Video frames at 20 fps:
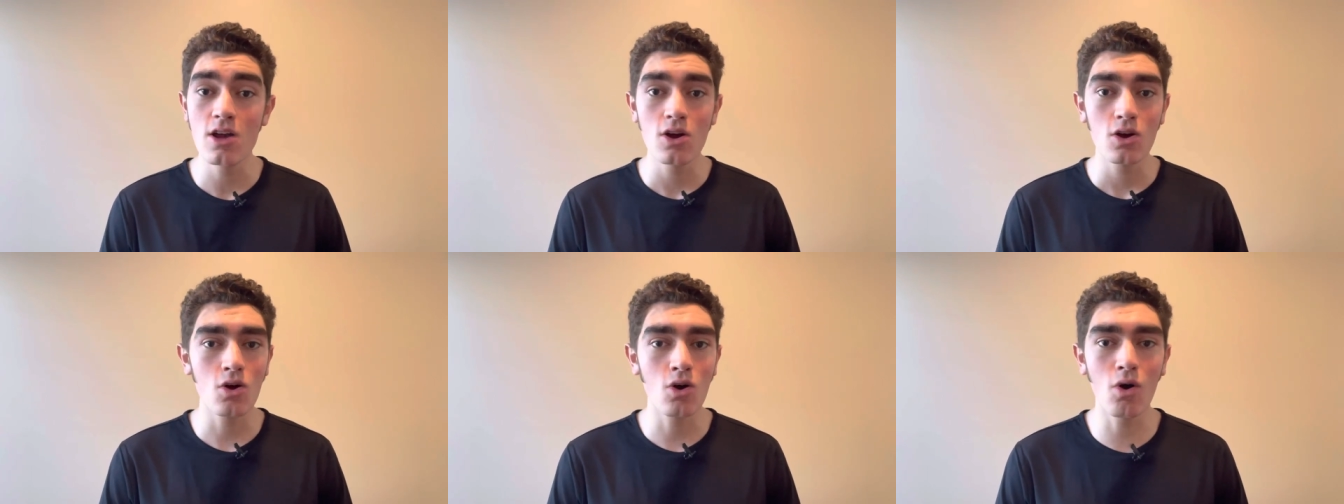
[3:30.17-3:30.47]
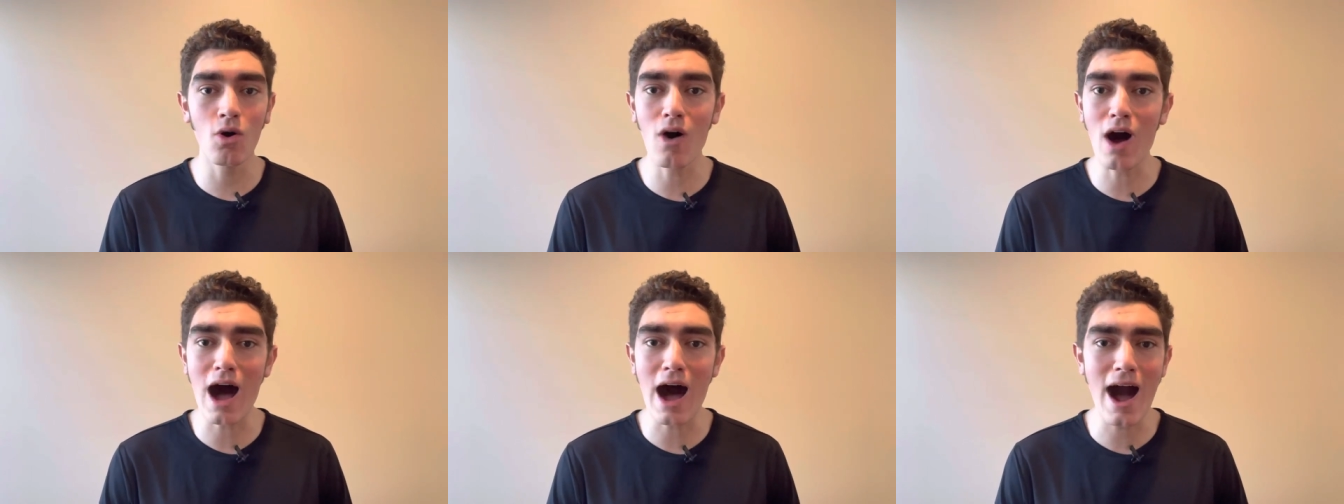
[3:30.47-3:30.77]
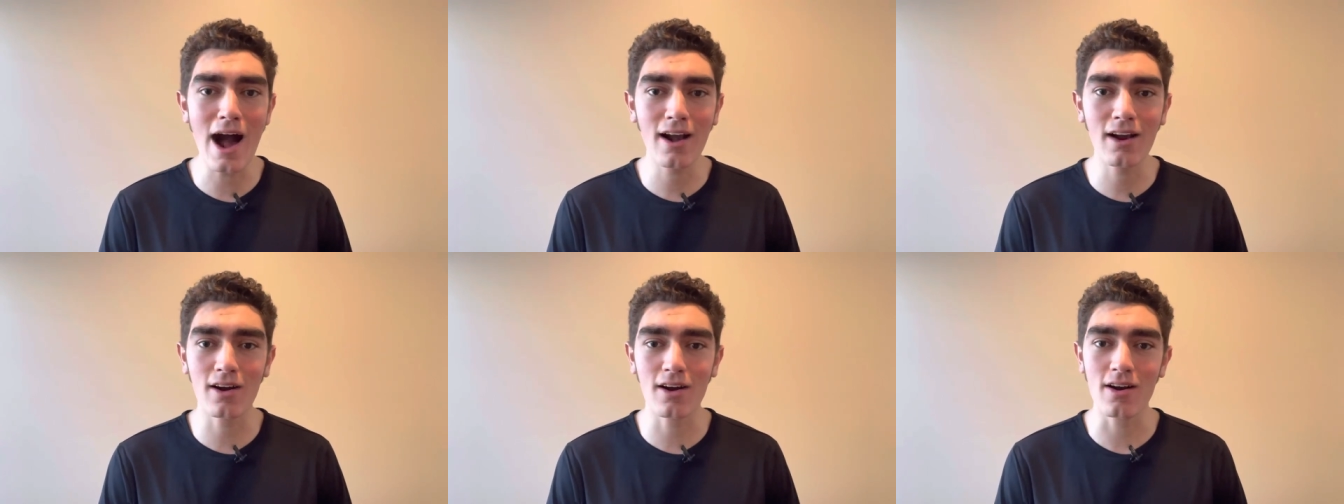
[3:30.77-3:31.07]
Cole
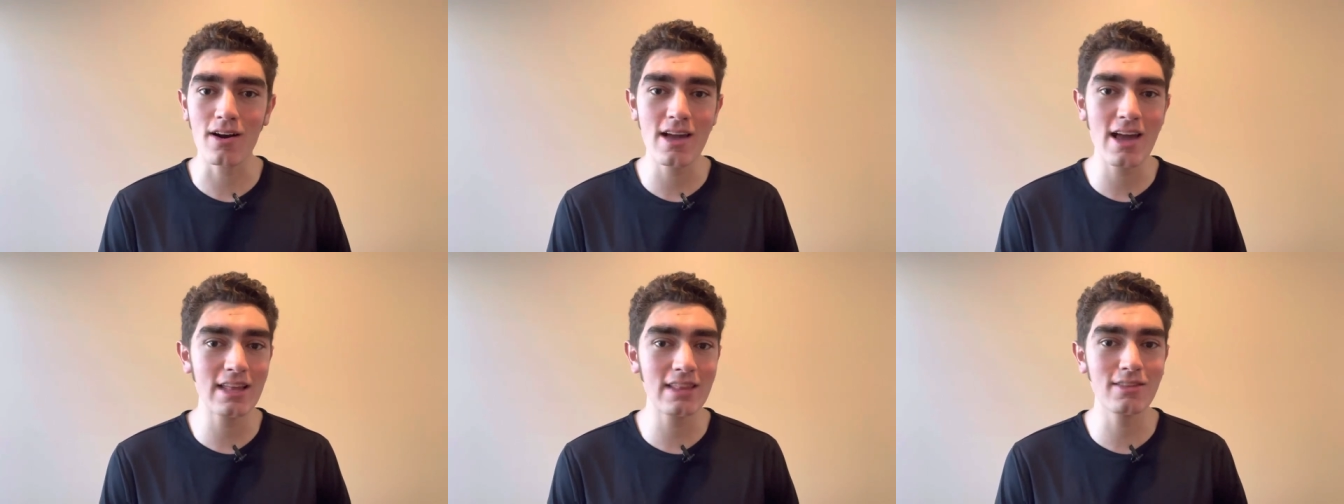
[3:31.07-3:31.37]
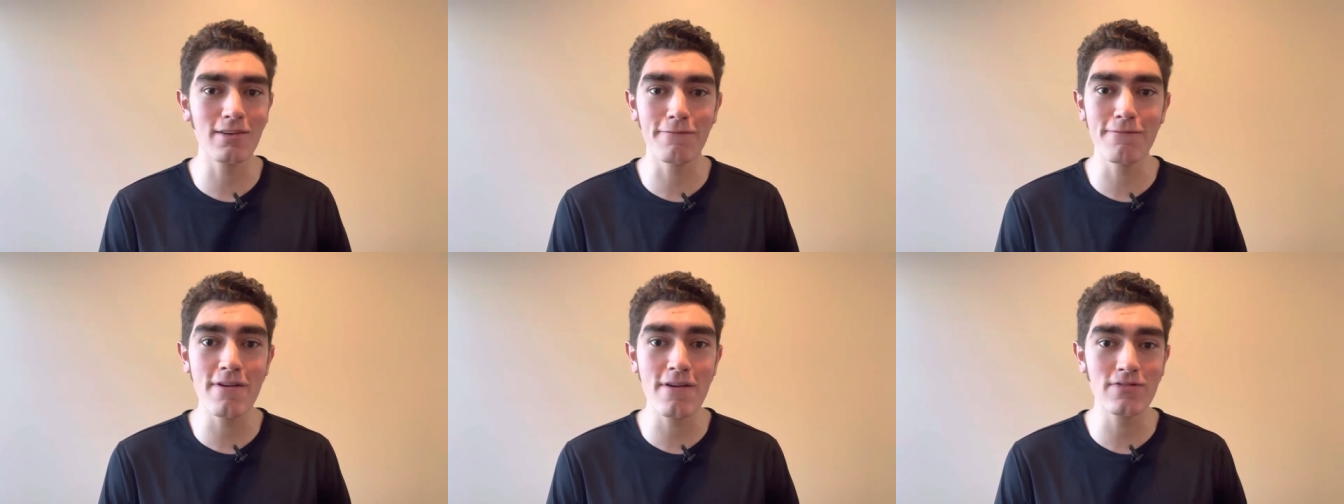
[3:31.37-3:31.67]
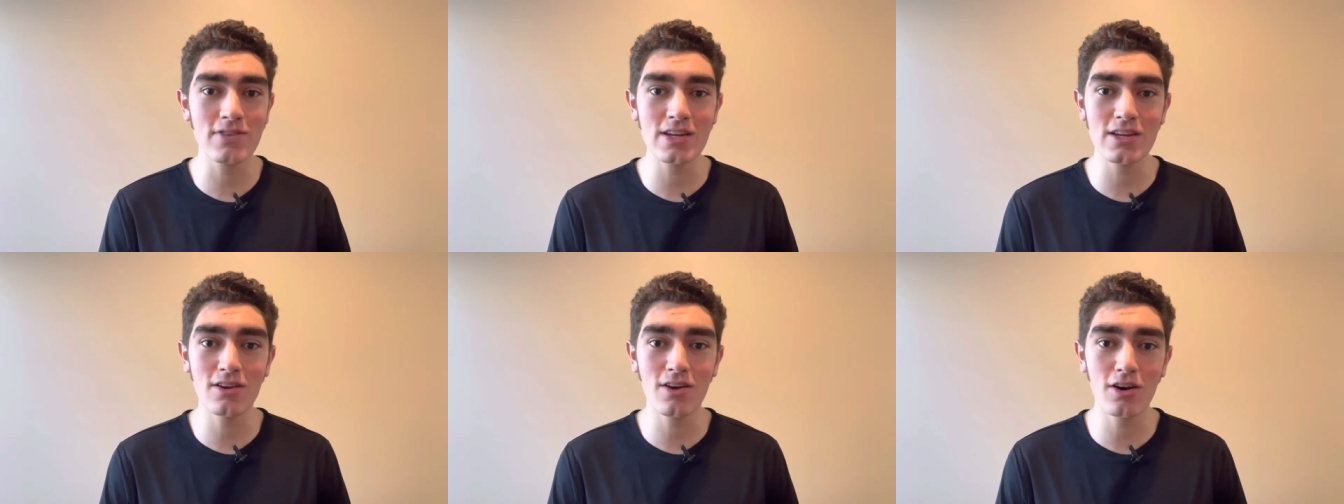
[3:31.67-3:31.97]
Hocker at the
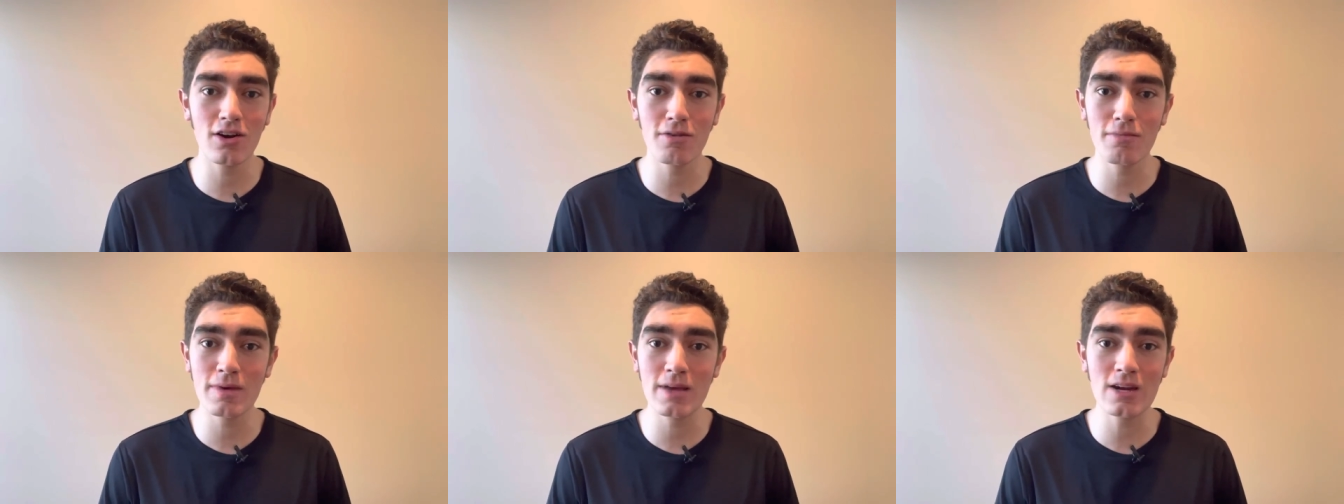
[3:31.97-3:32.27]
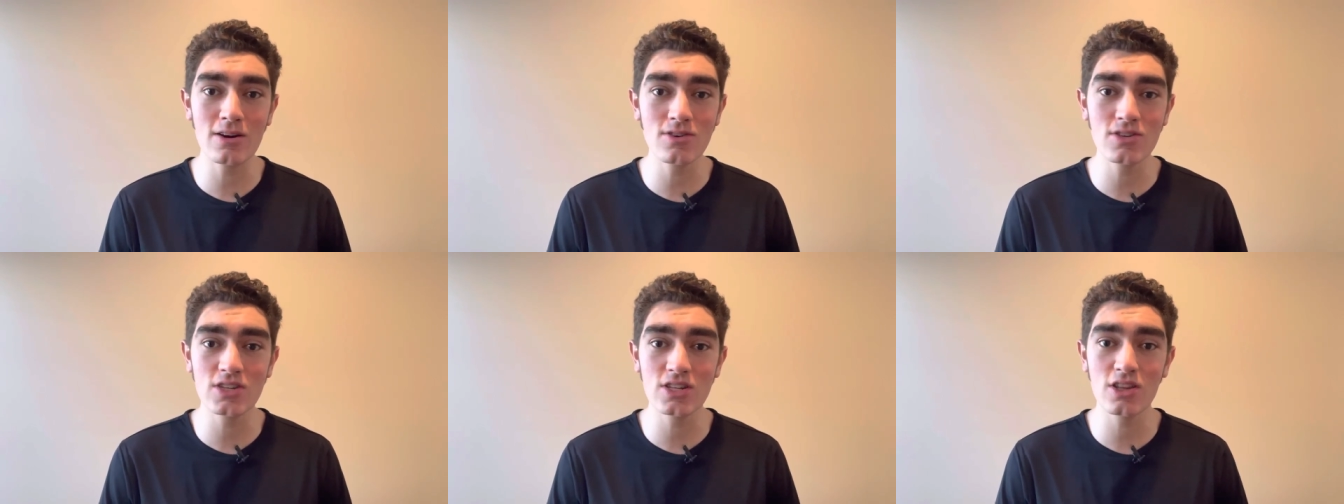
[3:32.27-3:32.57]
1500 meters